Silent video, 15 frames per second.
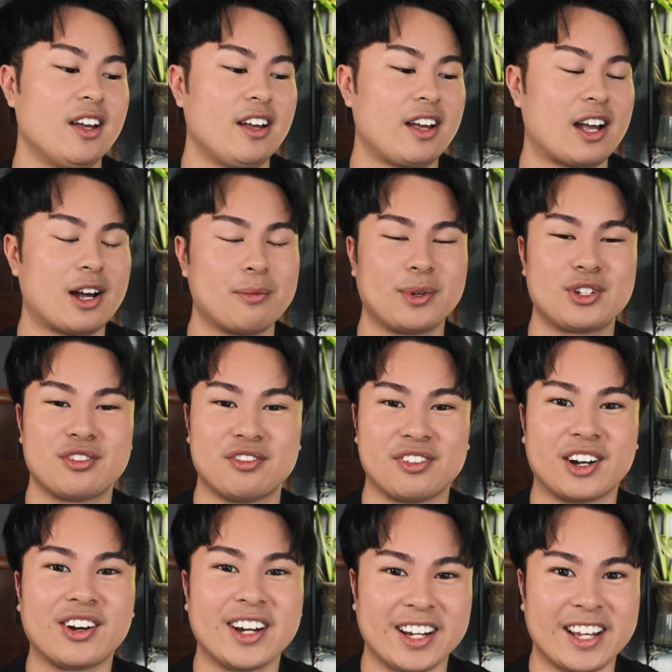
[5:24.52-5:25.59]
how much
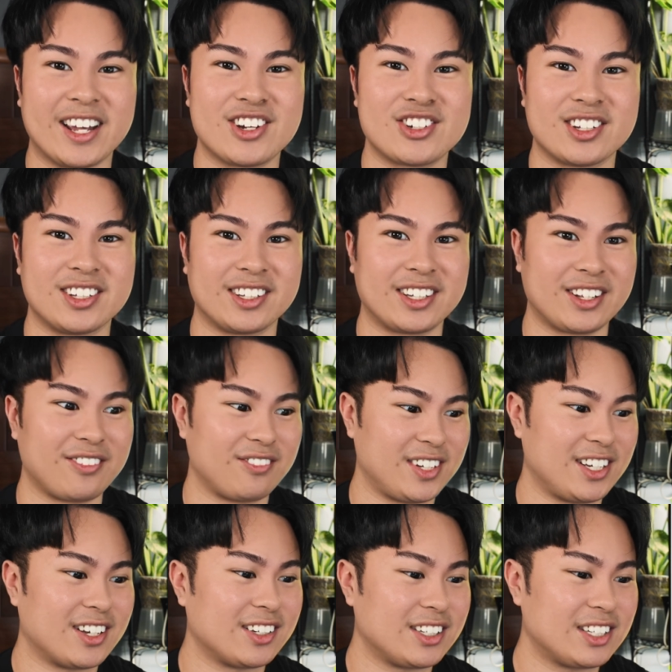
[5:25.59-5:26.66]
variegation can
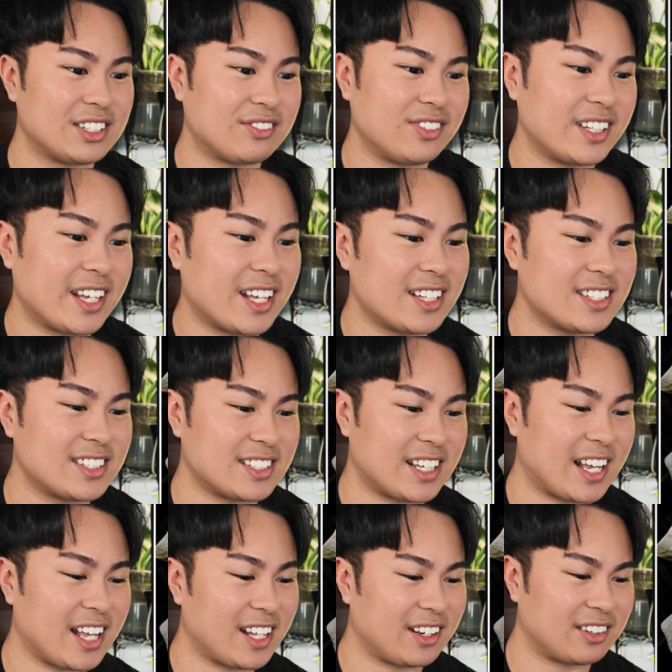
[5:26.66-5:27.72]
be on these plants.
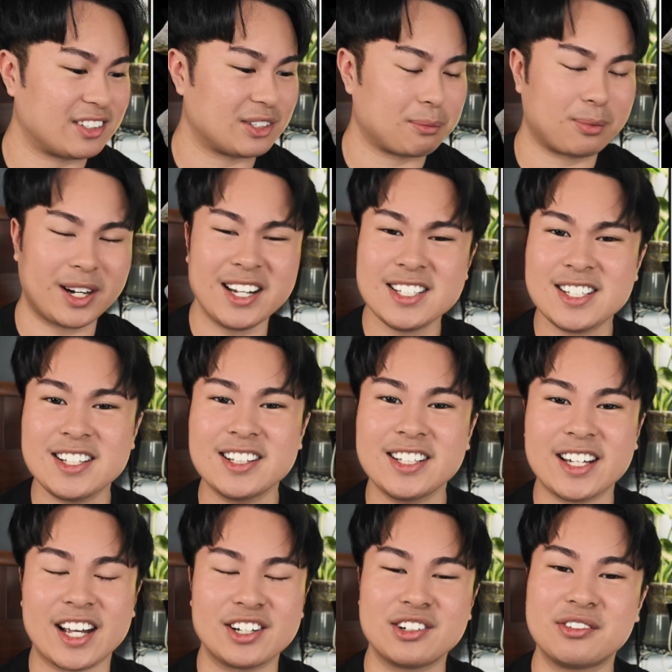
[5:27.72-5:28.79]
And
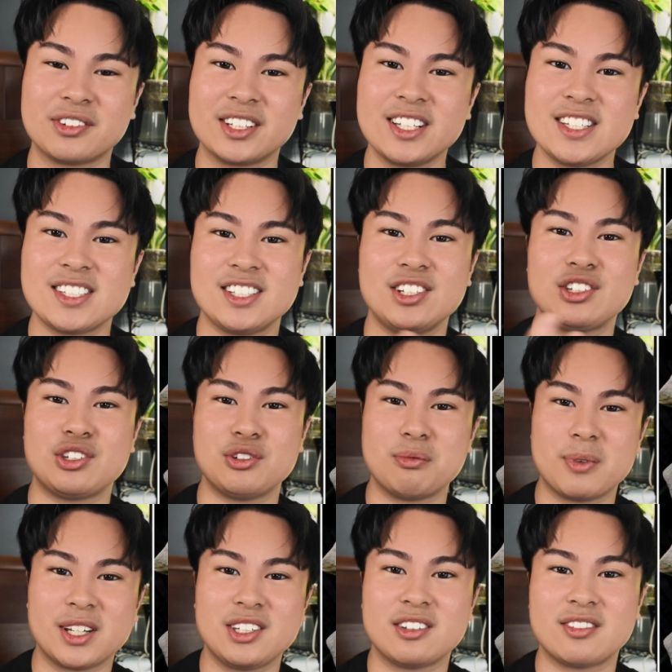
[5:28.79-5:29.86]
surprisingly, I don't really see too
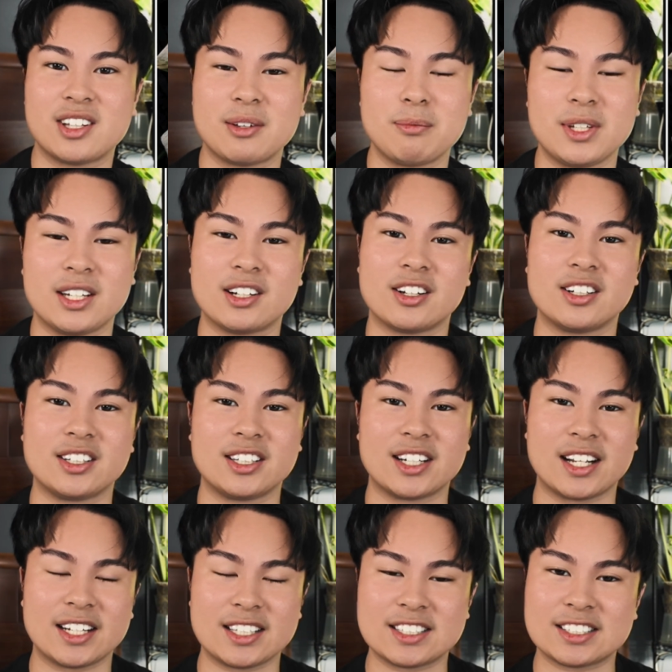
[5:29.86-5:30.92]
many of them here in the
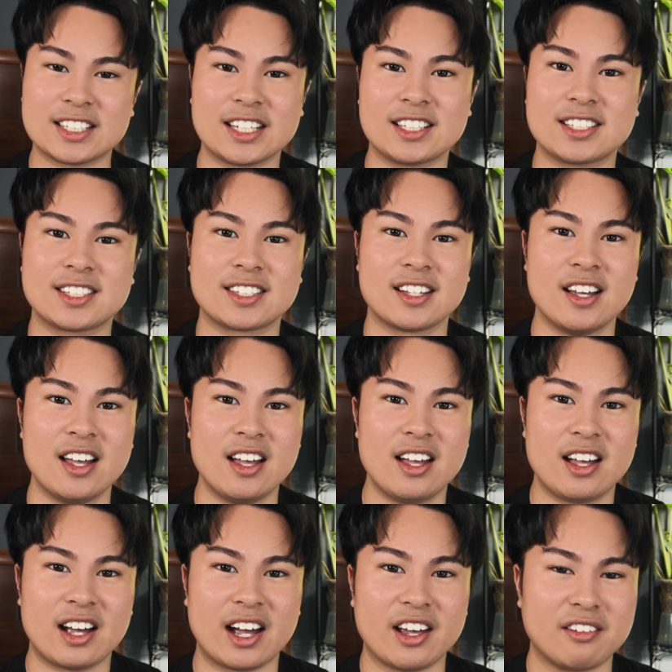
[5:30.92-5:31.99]
United States.
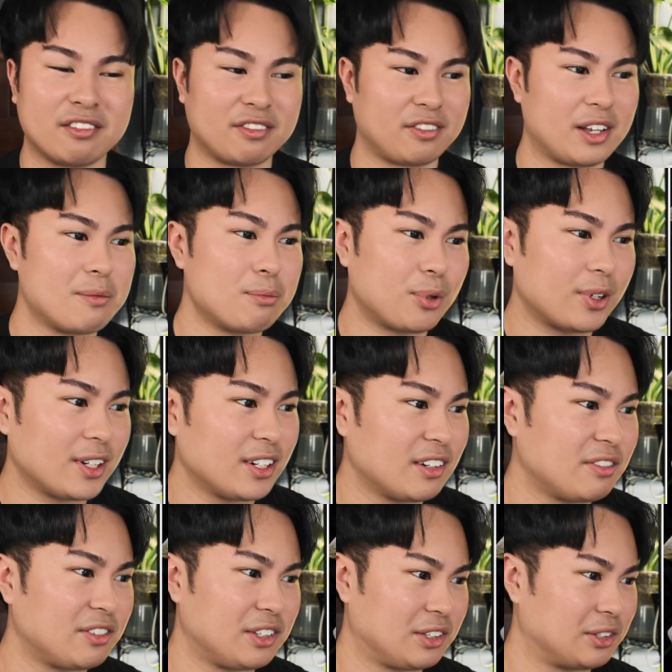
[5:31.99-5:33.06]
I've imported a
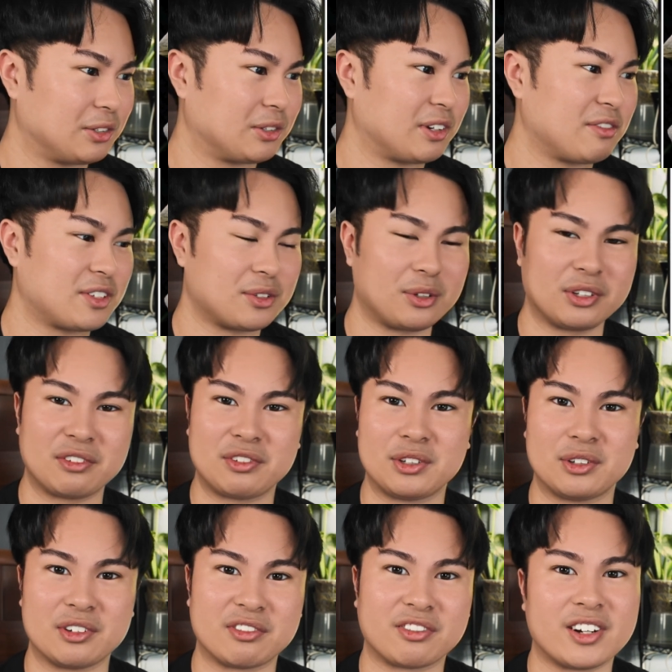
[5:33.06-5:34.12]
few, I've sold a
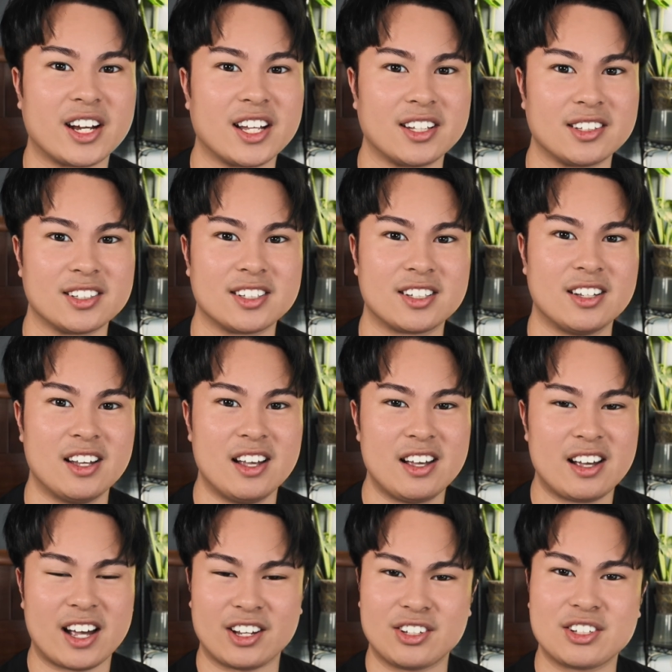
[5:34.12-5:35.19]
few to friends.
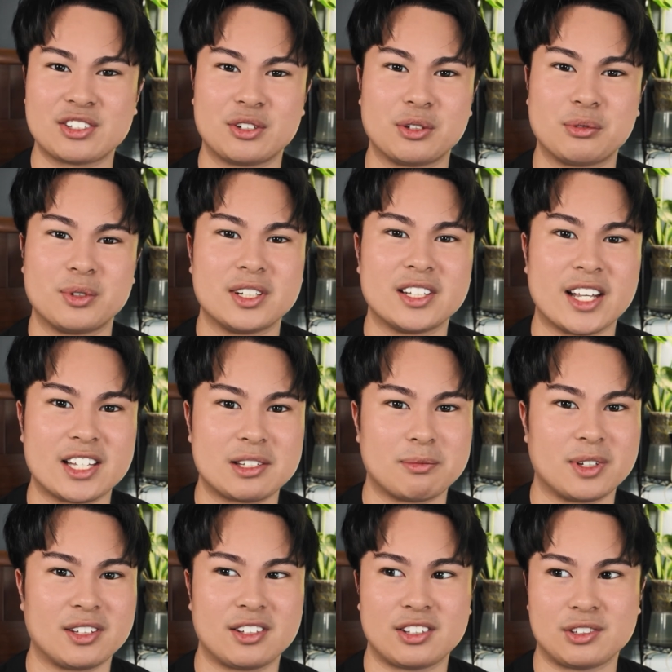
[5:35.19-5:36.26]
I just sold one last
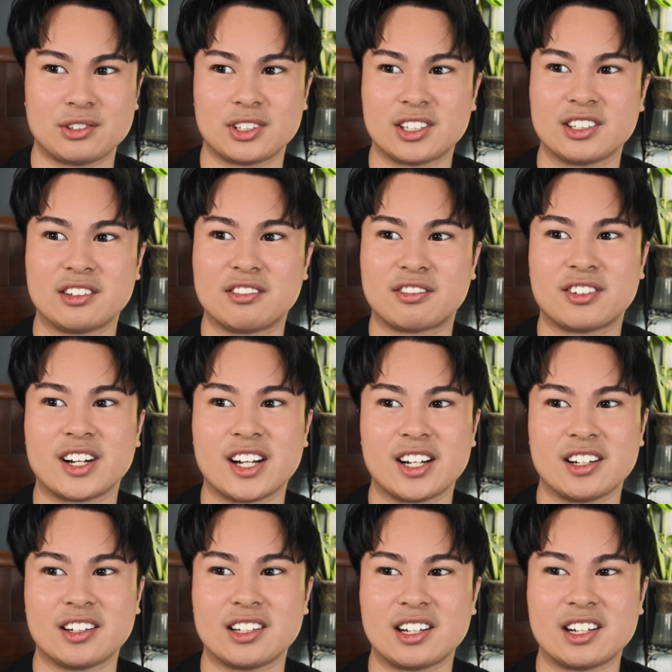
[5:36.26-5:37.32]
month to a good
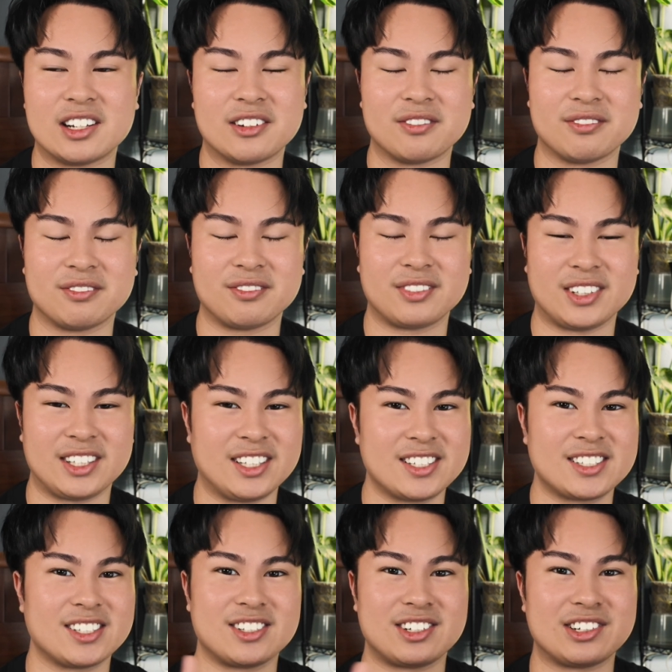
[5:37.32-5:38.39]
friend. His
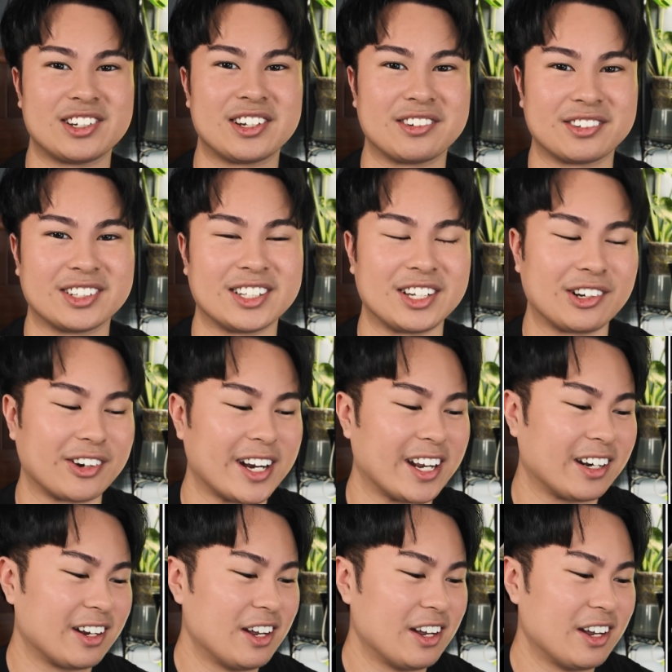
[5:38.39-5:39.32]
is doing really great.